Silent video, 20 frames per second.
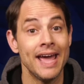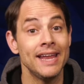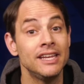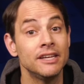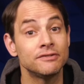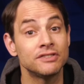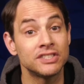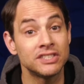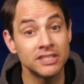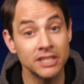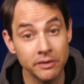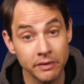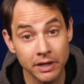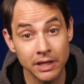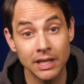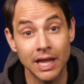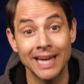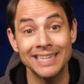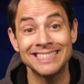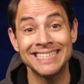And if
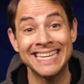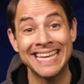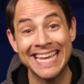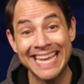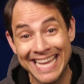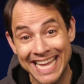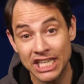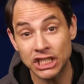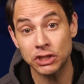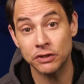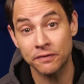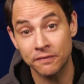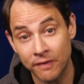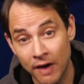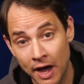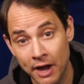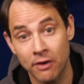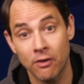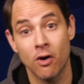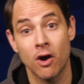serializing each
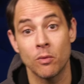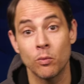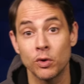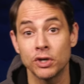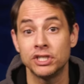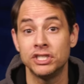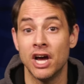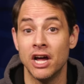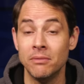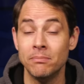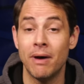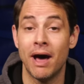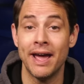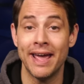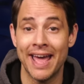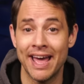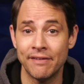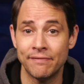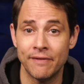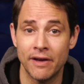firearm were done
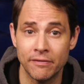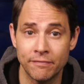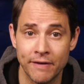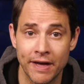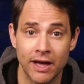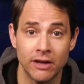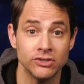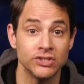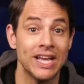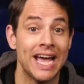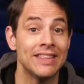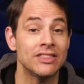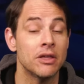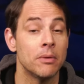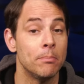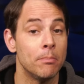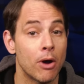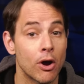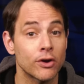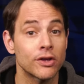by FFLs at the
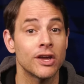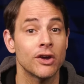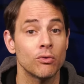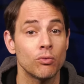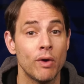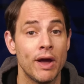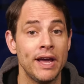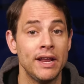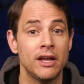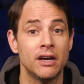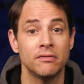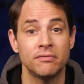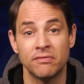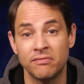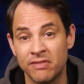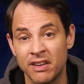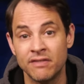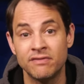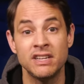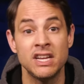market rate of
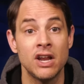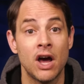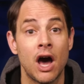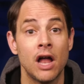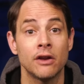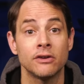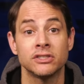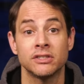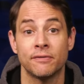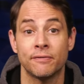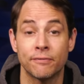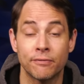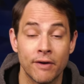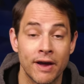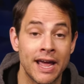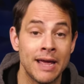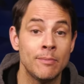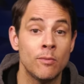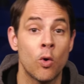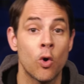$50 a
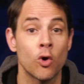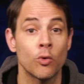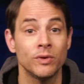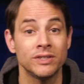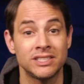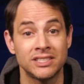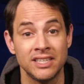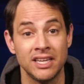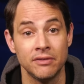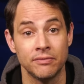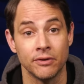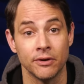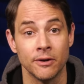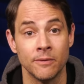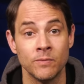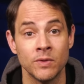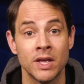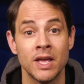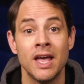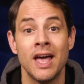frame or receiver,
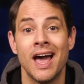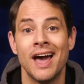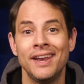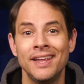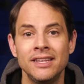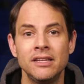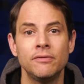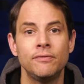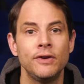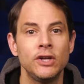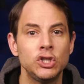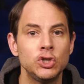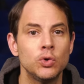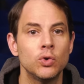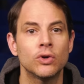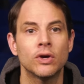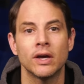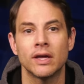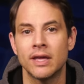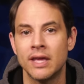an
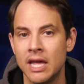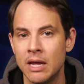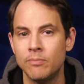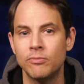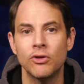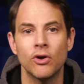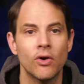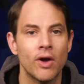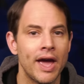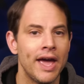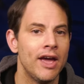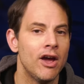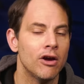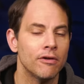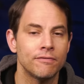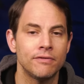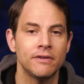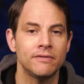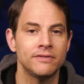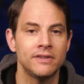individual could keep their
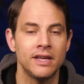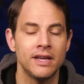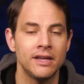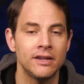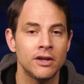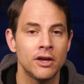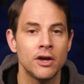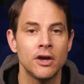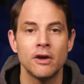AR-15